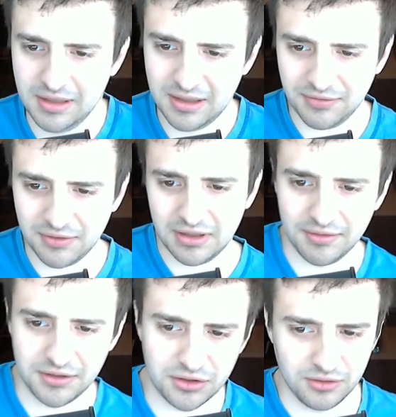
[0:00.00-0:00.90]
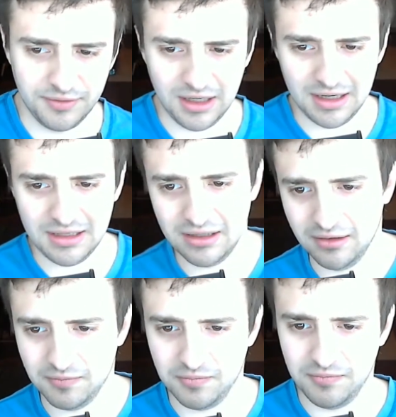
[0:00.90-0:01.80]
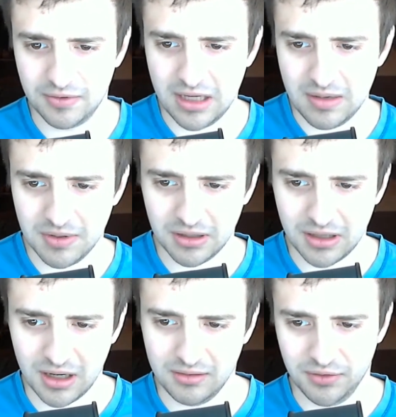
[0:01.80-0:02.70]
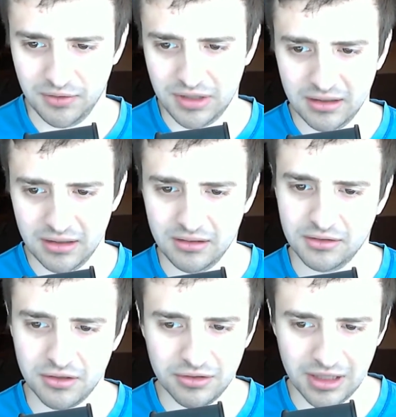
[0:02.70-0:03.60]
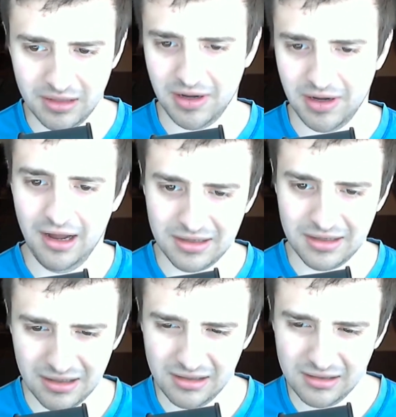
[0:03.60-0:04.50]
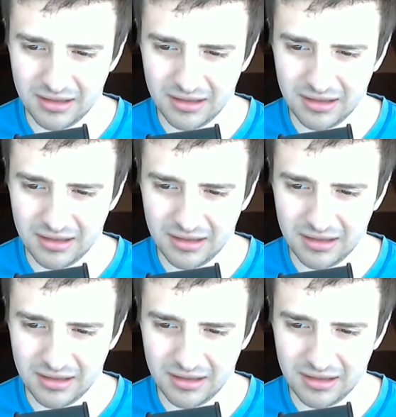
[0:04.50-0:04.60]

definitely does serve the idea of keeping kind of your data associated by IDs,